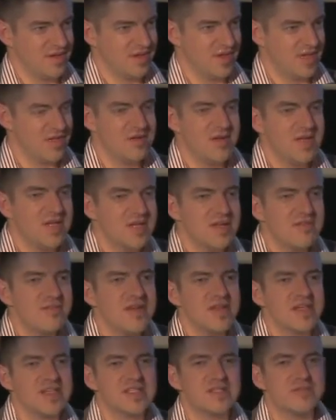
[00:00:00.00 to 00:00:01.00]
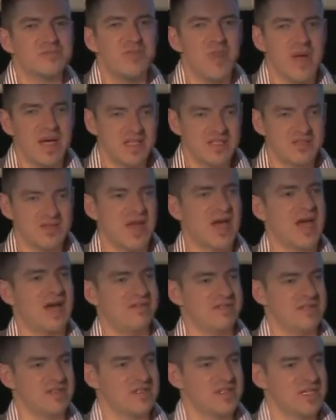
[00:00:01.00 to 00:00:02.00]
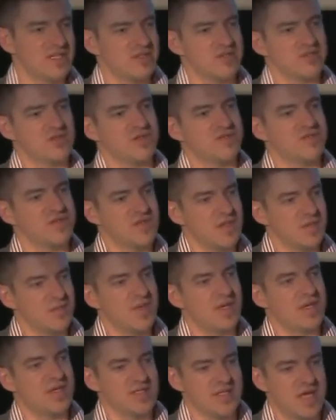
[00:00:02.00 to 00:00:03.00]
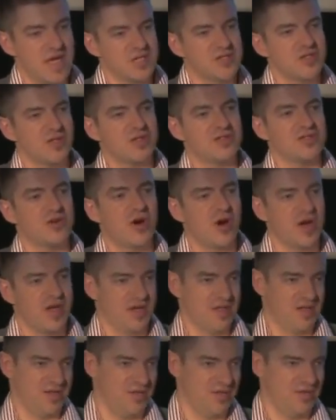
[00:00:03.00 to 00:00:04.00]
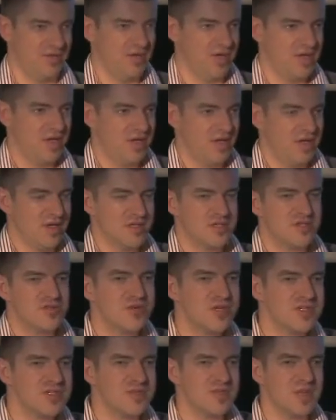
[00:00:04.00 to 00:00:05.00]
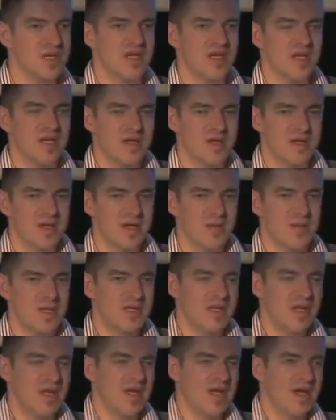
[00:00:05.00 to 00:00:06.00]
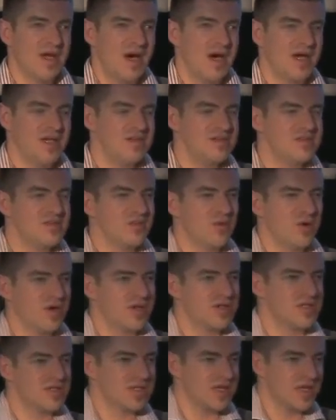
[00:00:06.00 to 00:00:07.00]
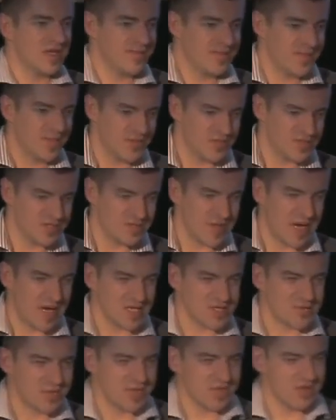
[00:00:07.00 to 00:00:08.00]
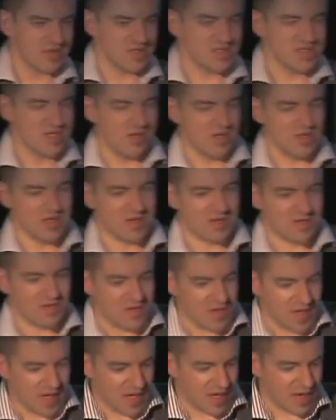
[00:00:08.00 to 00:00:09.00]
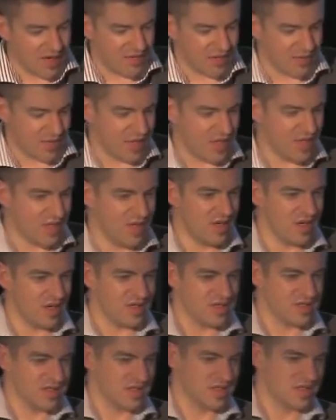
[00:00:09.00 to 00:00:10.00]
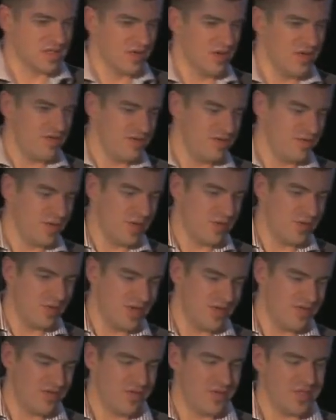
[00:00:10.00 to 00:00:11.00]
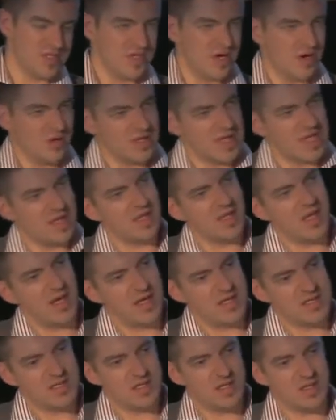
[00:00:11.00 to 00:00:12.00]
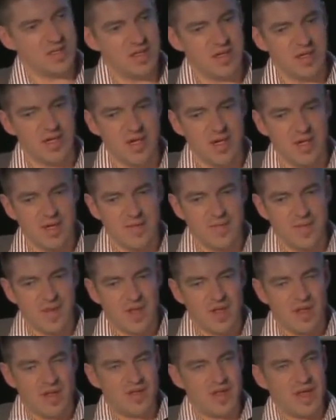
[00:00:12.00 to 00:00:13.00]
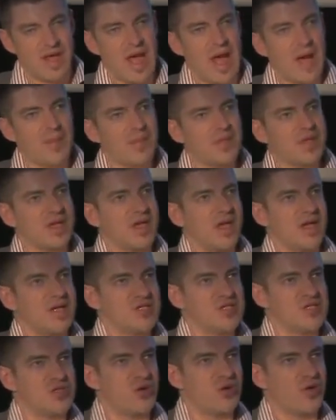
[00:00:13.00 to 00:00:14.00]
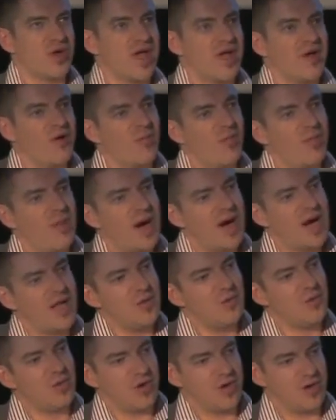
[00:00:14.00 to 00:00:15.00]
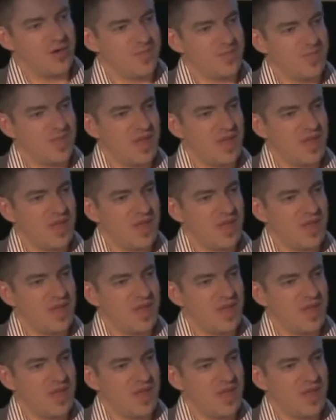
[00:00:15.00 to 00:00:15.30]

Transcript: And you can never expect to have a signature if somebody's actually targeting you. Trust me. I mean, I used to work as a risk management consultant for many years. So if we start analyzing the application, okay, of malware